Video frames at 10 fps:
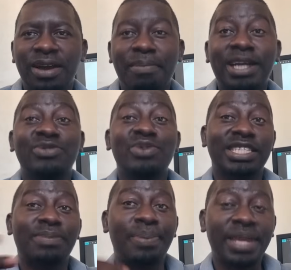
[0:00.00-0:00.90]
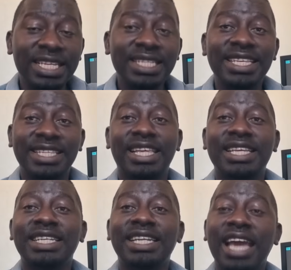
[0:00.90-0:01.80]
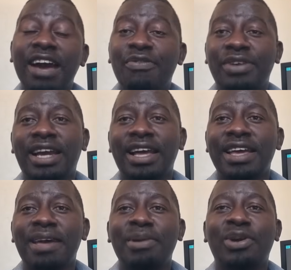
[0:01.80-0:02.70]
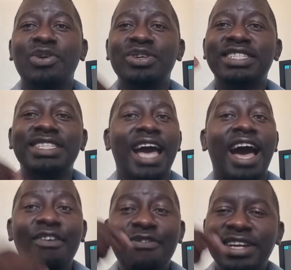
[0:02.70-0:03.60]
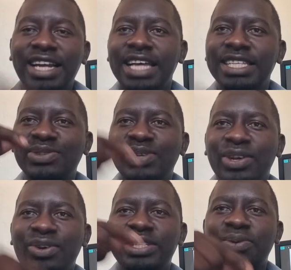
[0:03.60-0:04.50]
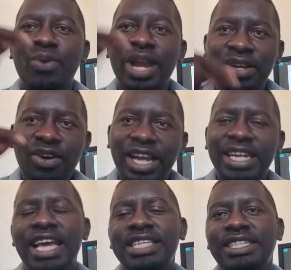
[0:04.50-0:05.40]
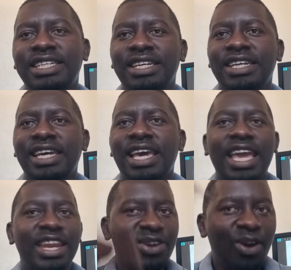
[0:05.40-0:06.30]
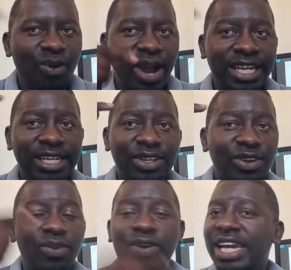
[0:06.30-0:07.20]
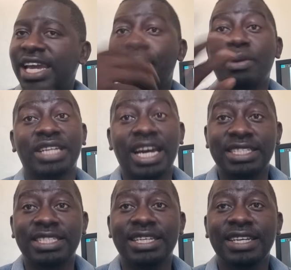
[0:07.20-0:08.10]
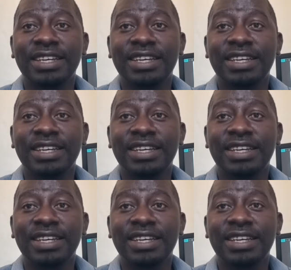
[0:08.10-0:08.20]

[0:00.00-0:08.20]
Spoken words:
But we experience these things in Africa because Africans, we are not well organized, and no one care about us.